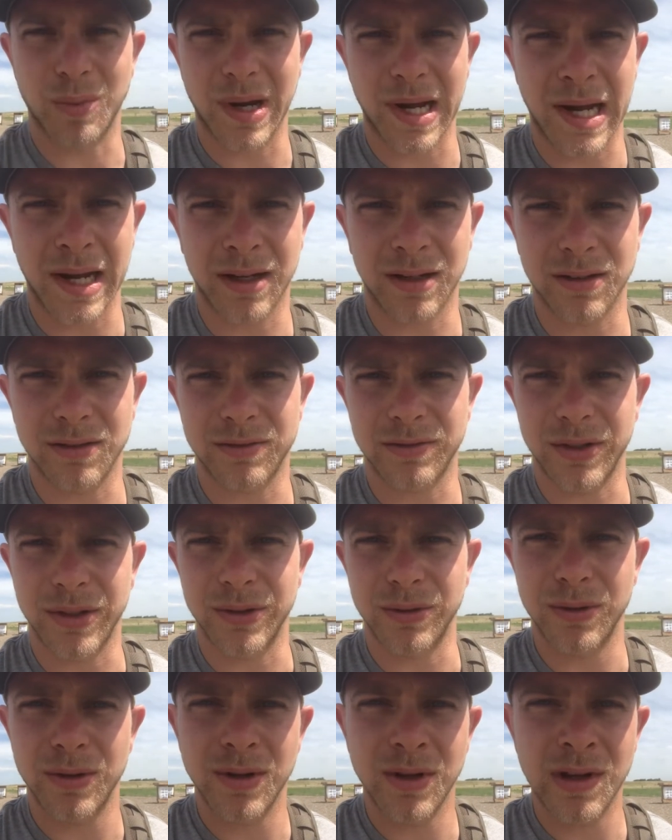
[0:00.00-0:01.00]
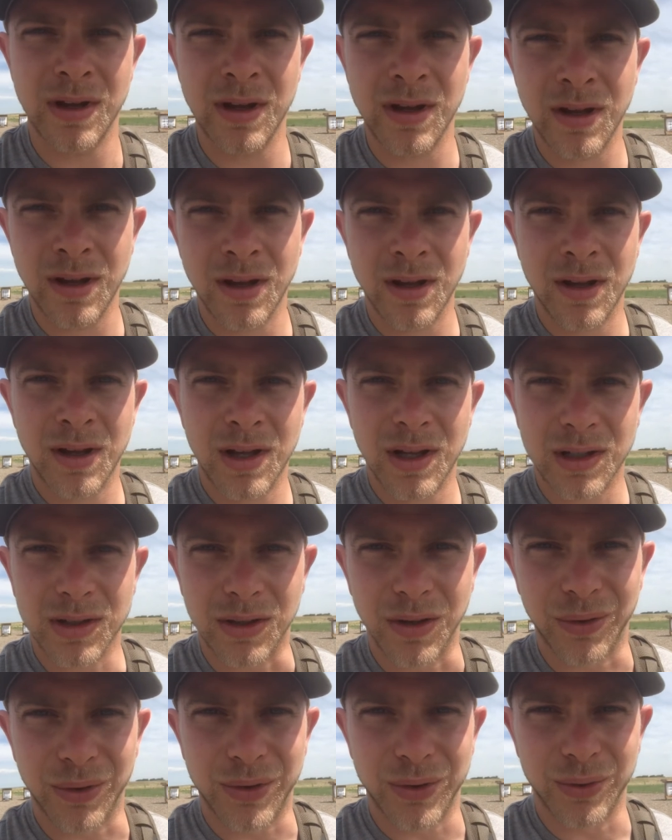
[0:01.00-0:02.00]
back if you
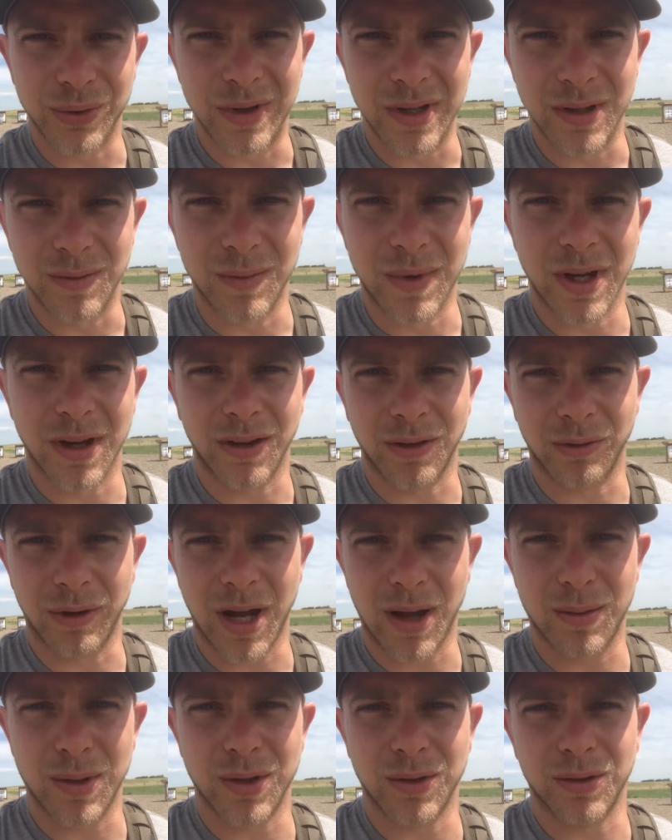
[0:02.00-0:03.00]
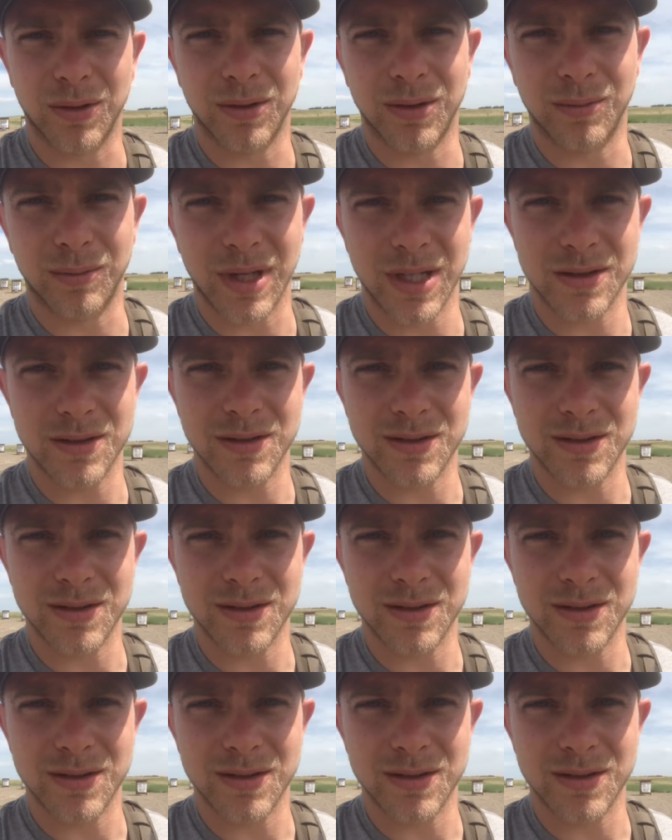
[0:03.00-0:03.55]
go too deep down the rabbit hole and mess